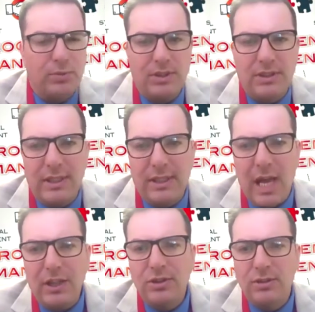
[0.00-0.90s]
which is a
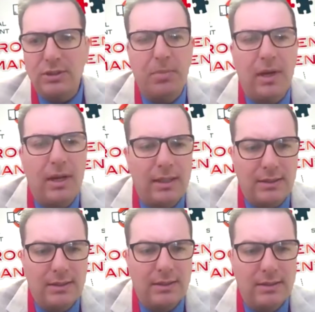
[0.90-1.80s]
national supplier
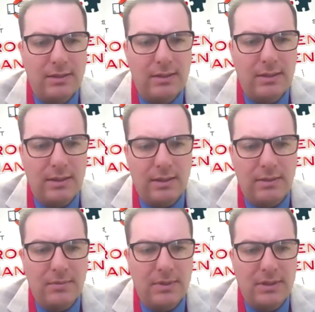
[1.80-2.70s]
list.
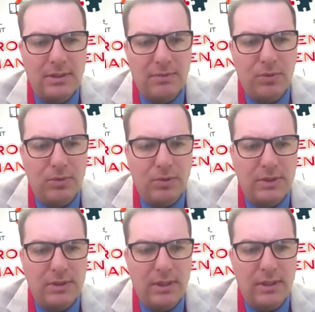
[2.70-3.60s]
This is, of
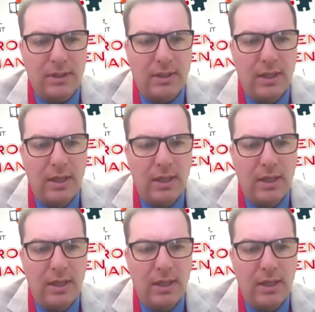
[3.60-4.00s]
course, an